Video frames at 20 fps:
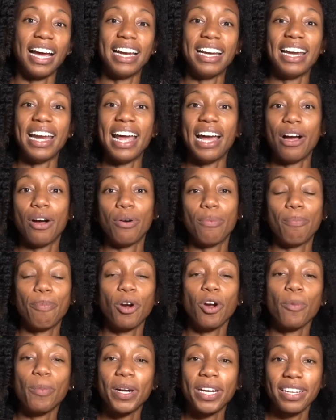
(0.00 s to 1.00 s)
I now
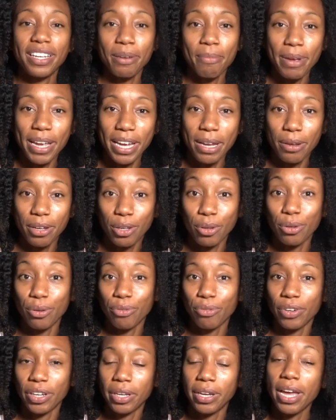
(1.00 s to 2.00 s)
permanently make
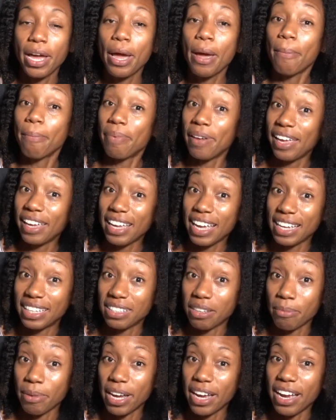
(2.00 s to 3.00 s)
gluten-free
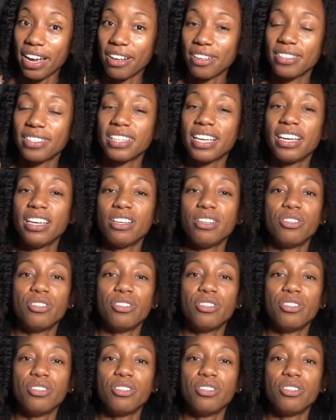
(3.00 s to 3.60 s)
pancakes in my house.